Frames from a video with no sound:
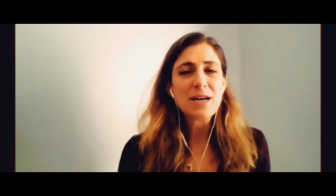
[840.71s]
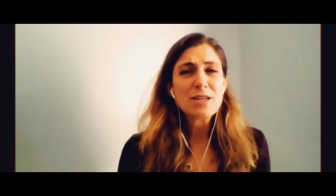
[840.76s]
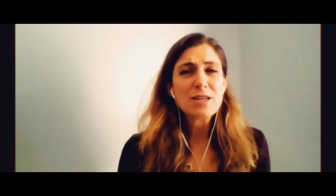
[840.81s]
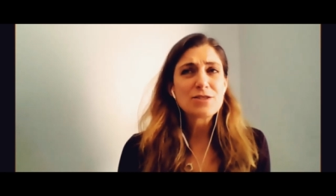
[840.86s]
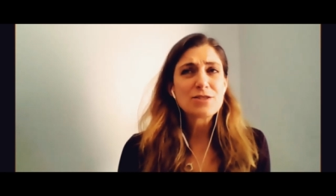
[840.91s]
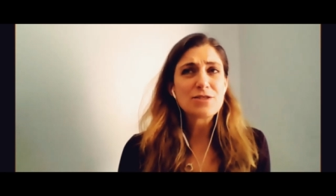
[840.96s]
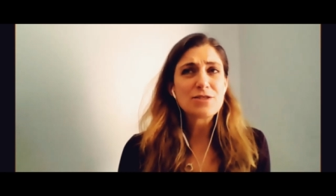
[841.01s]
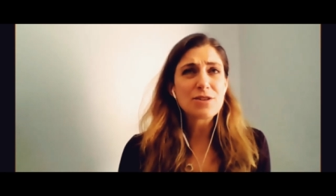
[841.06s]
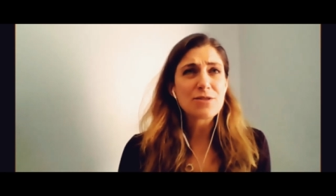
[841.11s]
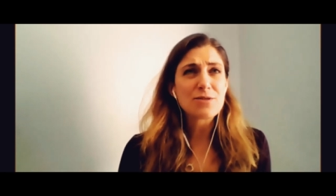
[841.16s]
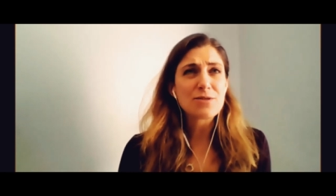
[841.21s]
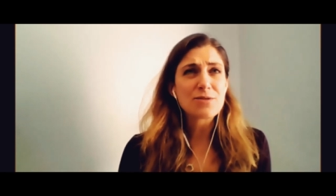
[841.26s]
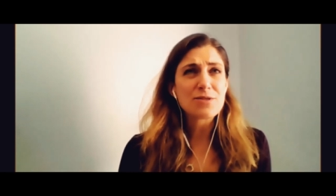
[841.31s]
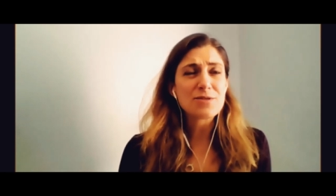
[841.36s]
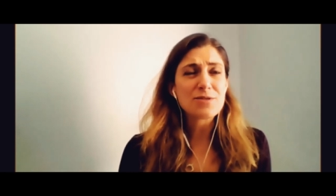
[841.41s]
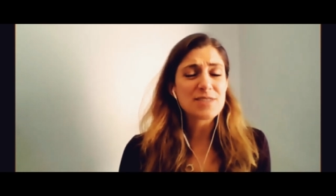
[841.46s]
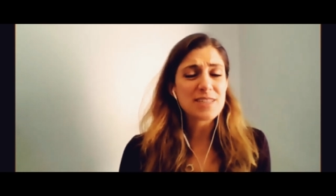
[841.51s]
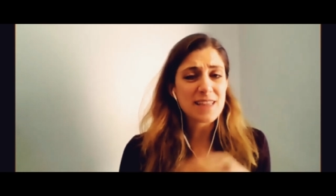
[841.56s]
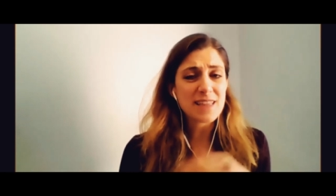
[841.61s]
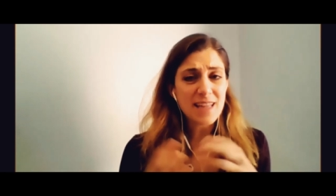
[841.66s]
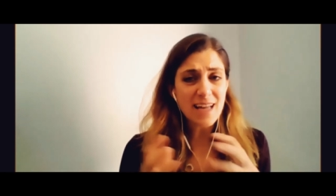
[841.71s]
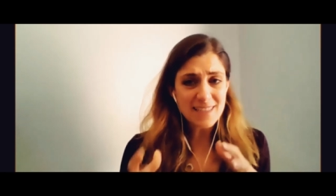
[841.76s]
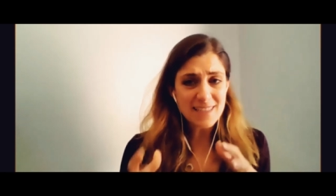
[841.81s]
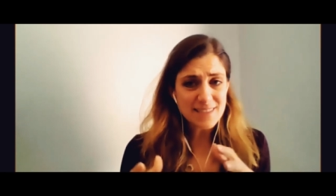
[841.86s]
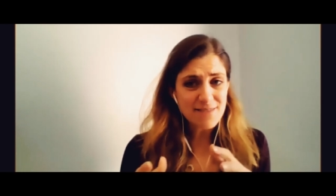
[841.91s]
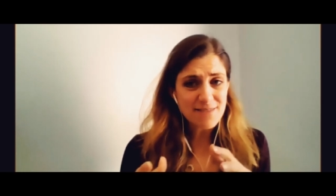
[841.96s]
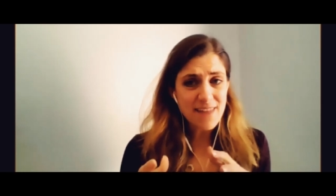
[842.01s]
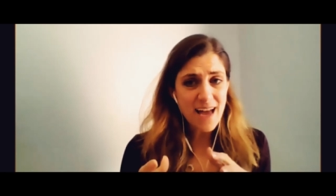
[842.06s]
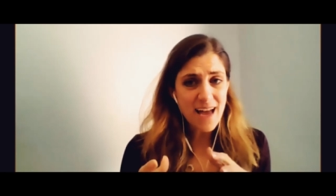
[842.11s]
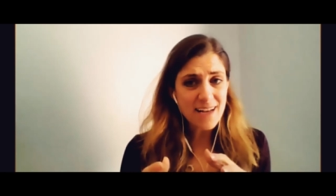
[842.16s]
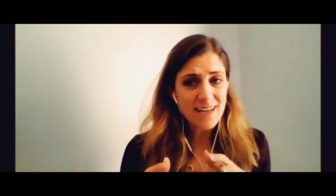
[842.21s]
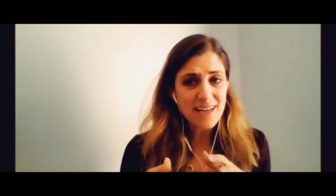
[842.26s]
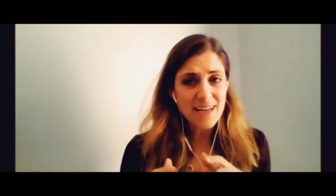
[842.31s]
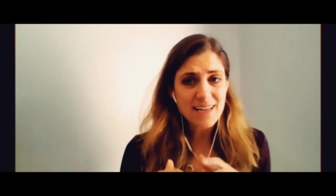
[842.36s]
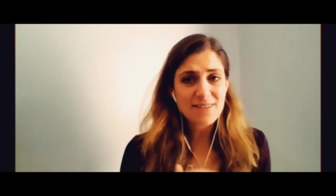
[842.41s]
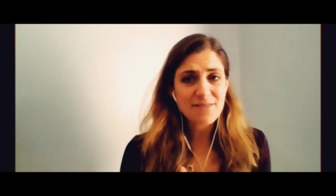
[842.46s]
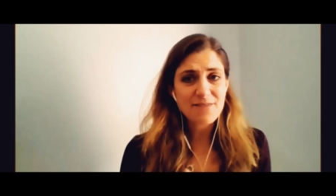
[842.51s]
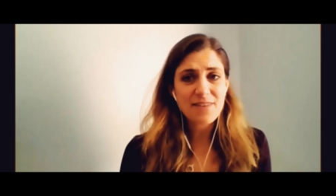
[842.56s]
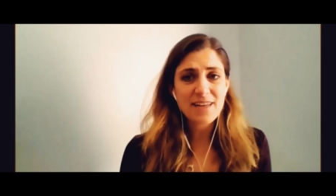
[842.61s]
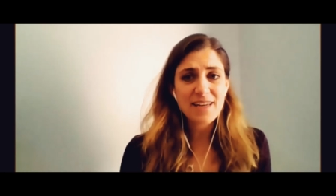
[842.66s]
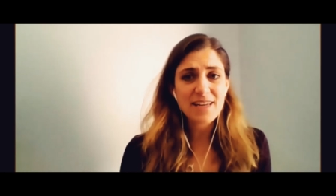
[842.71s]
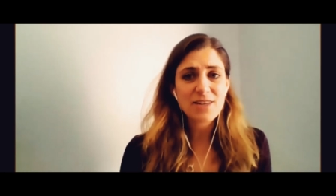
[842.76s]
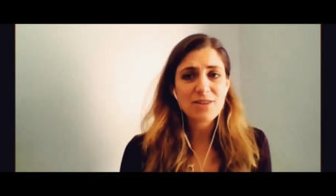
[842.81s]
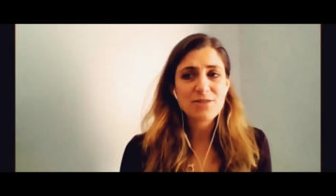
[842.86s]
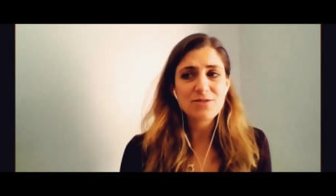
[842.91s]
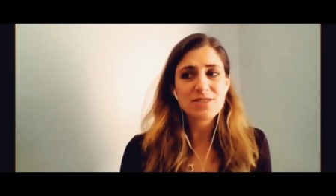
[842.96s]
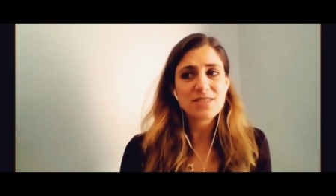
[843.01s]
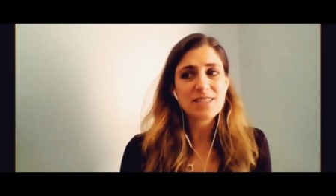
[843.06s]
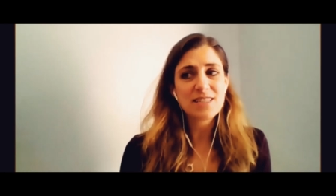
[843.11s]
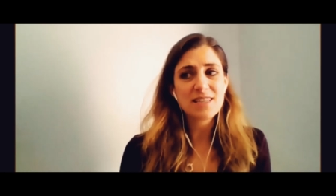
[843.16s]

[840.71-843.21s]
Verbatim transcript: So you see lots of that kind of thing. You see